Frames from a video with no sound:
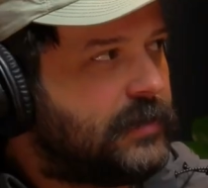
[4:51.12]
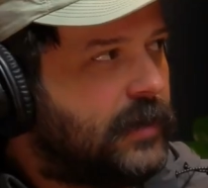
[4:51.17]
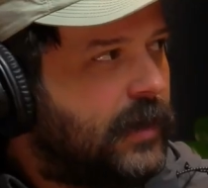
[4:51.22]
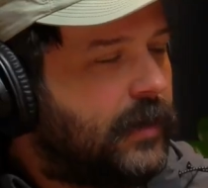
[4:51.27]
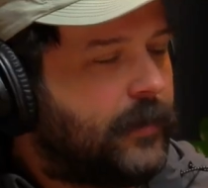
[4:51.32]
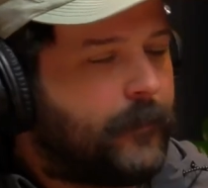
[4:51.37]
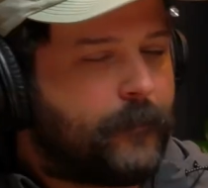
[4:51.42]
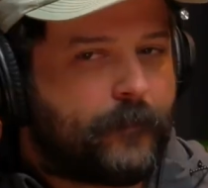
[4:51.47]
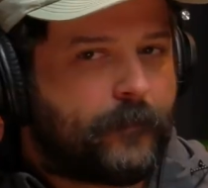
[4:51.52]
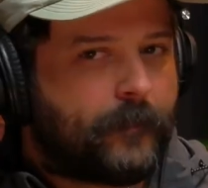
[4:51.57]

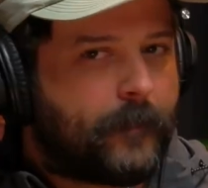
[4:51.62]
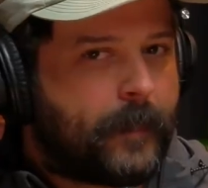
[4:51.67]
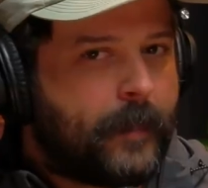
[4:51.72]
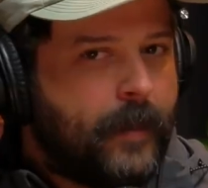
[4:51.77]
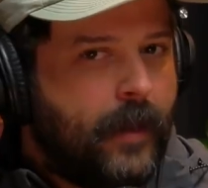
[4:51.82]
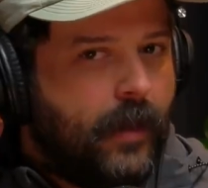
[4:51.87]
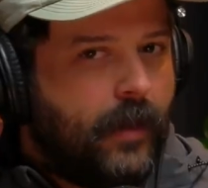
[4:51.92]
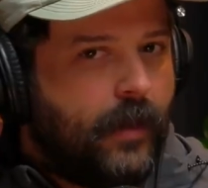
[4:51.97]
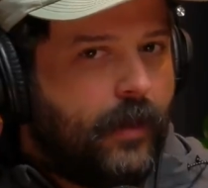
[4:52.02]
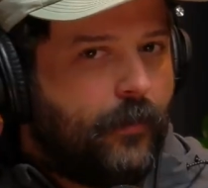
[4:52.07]
like,
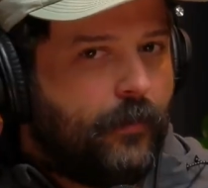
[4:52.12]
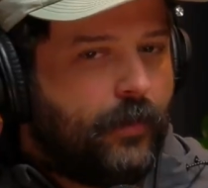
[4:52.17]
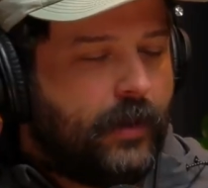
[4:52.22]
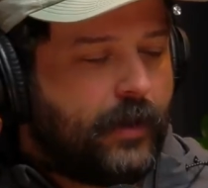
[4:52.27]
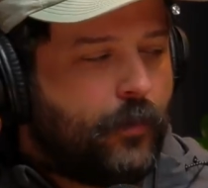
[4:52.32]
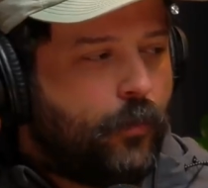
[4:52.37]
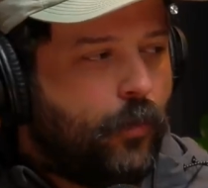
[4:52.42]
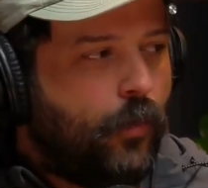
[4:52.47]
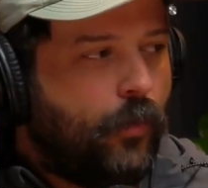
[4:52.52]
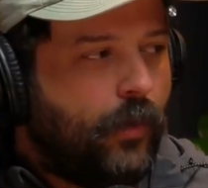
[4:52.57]

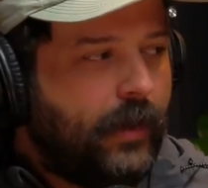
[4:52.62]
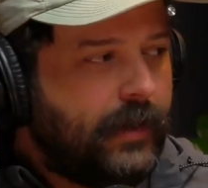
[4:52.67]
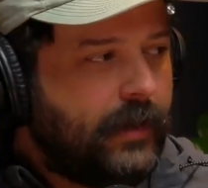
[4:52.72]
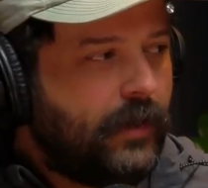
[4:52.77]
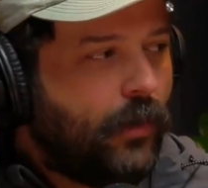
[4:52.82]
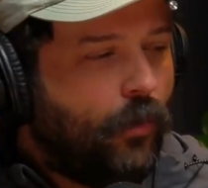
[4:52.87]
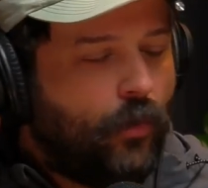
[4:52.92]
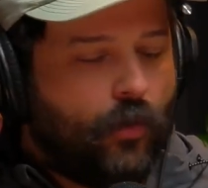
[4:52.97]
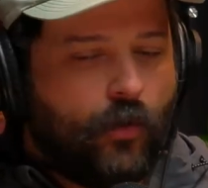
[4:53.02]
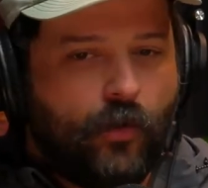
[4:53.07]
were
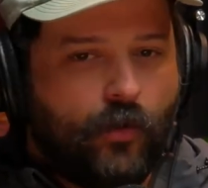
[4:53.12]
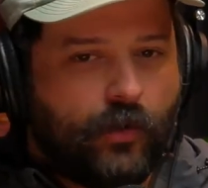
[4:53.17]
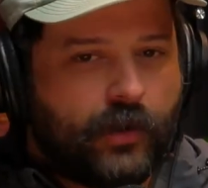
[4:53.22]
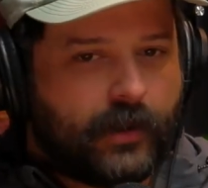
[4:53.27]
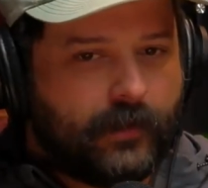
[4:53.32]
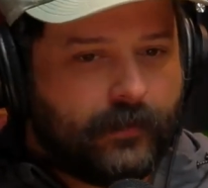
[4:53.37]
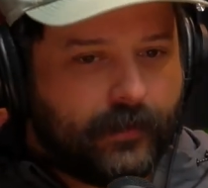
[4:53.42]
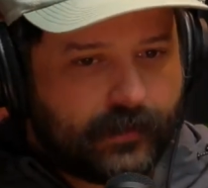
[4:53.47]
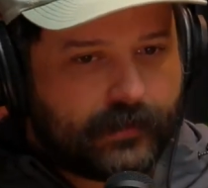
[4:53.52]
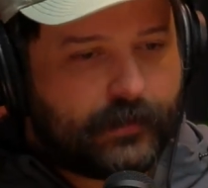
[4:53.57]
we all
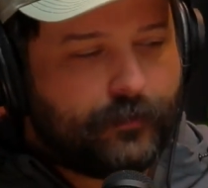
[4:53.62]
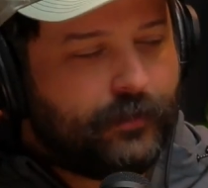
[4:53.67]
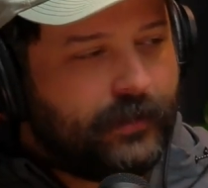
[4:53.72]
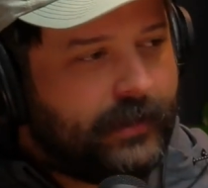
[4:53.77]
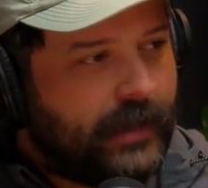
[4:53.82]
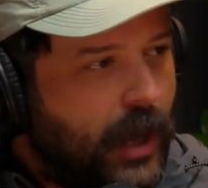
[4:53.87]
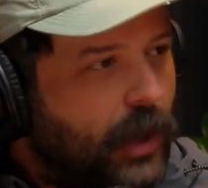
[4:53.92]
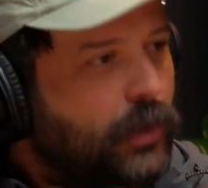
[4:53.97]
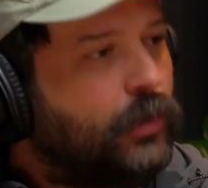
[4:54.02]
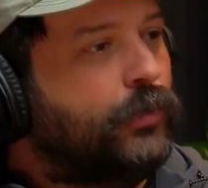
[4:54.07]

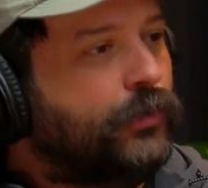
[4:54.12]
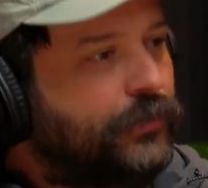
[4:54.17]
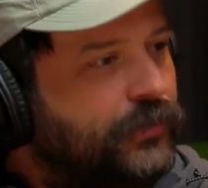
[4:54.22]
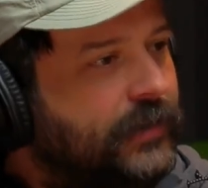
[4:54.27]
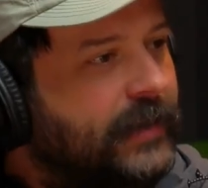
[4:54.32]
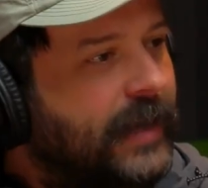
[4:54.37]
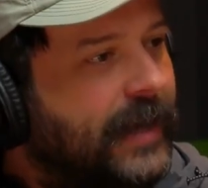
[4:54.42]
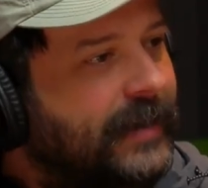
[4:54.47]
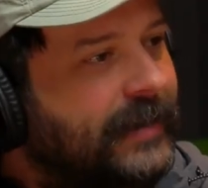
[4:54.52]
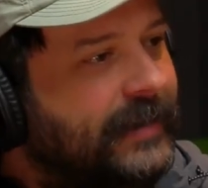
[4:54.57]
collectively
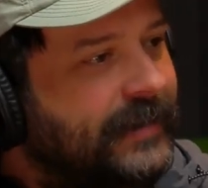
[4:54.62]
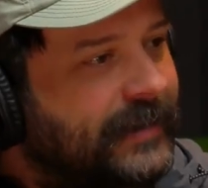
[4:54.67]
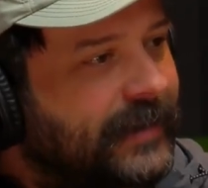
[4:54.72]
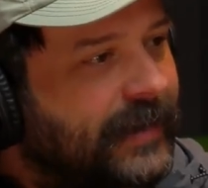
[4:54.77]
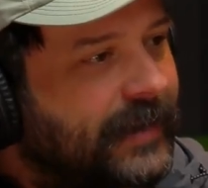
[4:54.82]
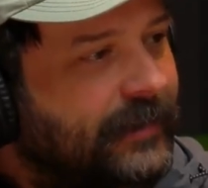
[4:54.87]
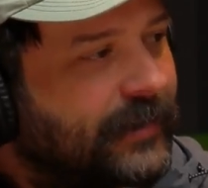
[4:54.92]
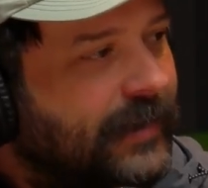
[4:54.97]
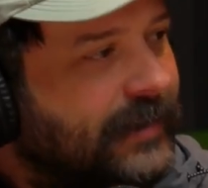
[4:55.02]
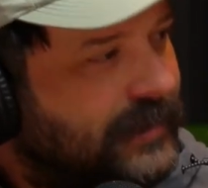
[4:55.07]
hallucinating
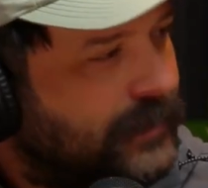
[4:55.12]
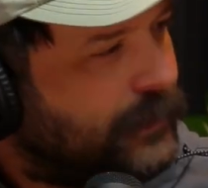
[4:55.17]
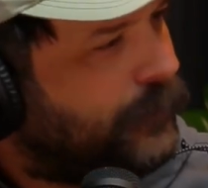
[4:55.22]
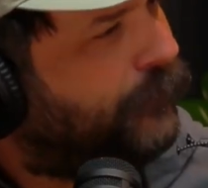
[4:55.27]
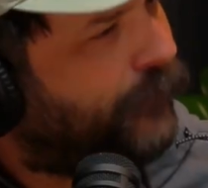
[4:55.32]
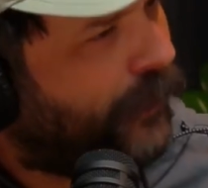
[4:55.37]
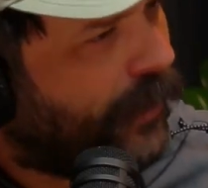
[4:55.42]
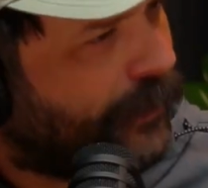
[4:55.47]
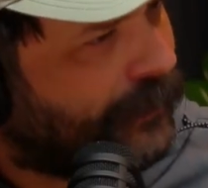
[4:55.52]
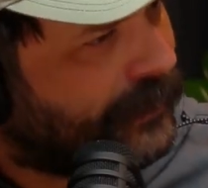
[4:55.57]
then? Like, did the
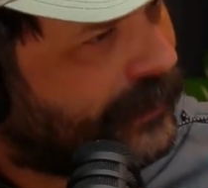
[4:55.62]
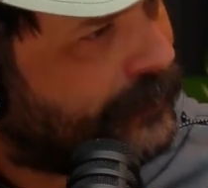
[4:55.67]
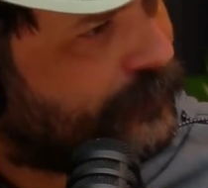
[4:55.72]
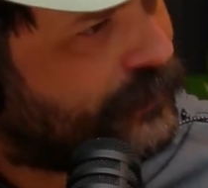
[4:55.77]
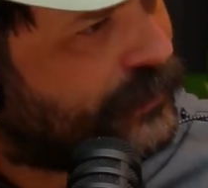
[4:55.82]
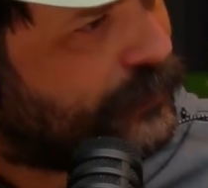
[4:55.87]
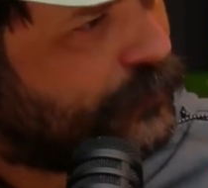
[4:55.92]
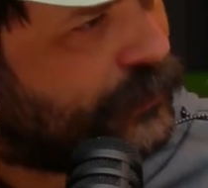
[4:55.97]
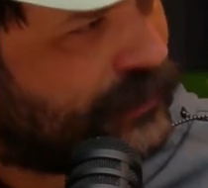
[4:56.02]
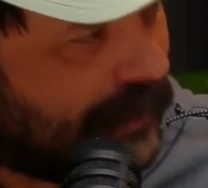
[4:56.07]
fire alarm,
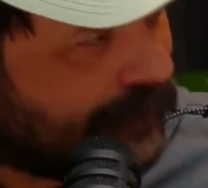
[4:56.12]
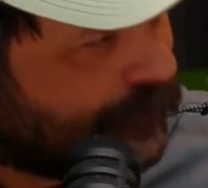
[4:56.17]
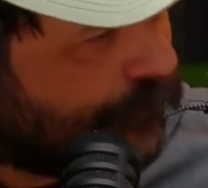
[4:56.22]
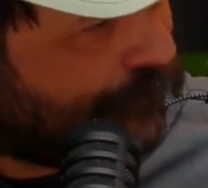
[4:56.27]
was that the